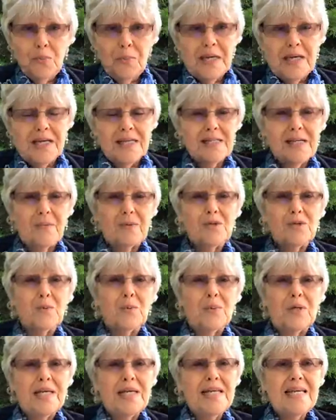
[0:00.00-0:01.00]
to me as I was
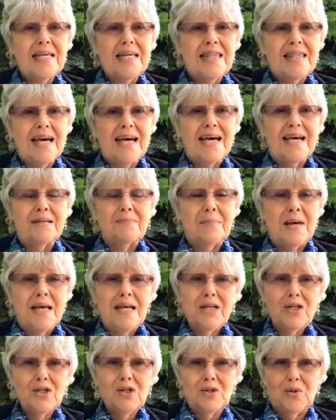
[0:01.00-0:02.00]
reading that
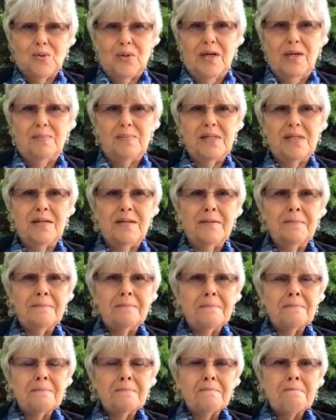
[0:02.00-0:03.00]
manuscript
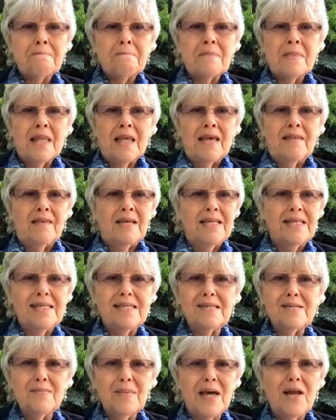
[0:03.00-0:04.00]
that it
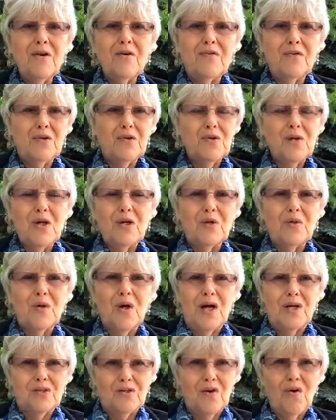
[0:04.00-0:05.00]
doesn't matter if you're trying to
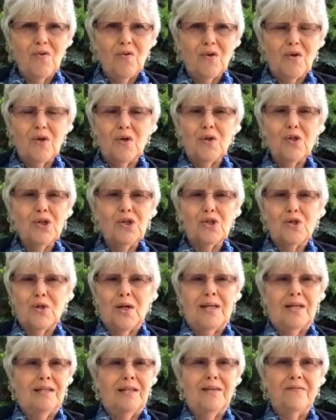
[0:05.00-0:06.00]
cross over, you're just
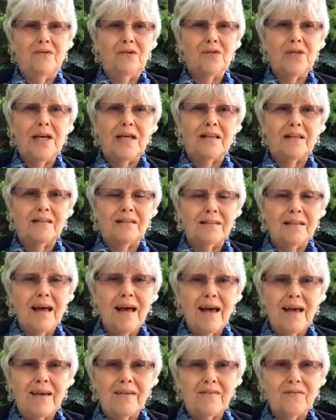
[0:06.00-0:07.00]
trying to live your daily
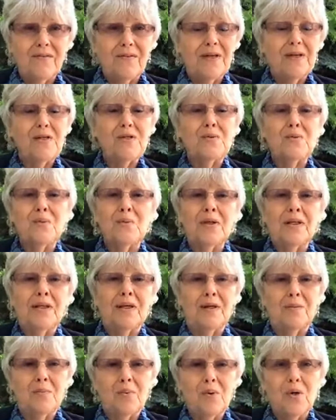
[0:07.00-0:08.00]
life. It's
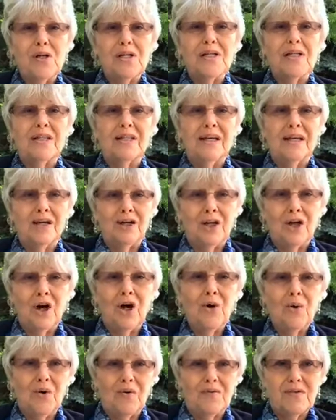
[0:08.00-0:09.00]
really important to let
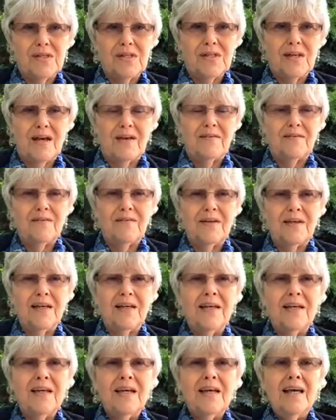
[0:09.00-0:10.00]
go of stuff
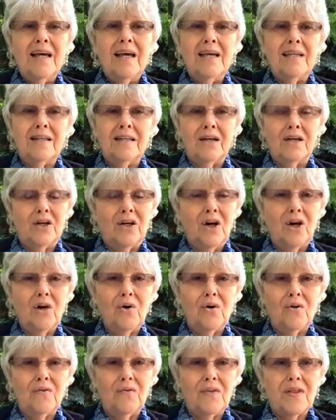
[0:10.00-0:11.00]
and let
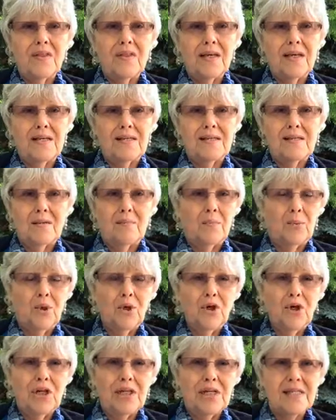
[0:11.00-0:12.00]
go of the things that
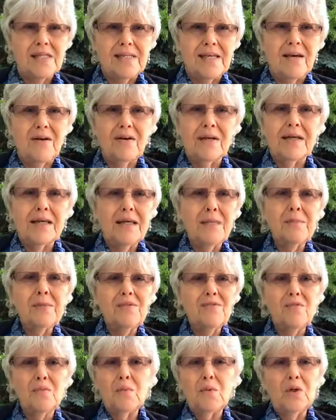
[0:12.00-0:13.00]
burden us down and keep
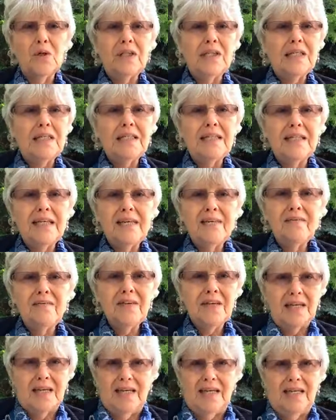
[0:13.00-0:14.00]
us from really
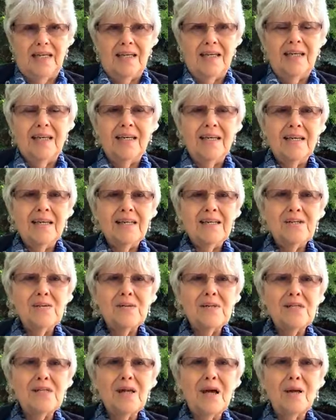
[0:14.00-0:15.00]
living. So
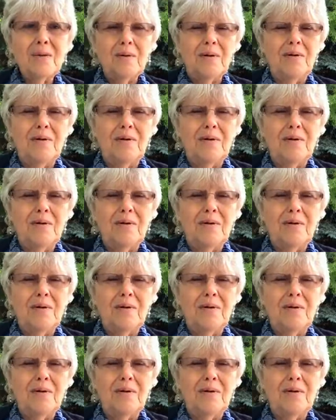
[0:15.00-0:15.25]
it's not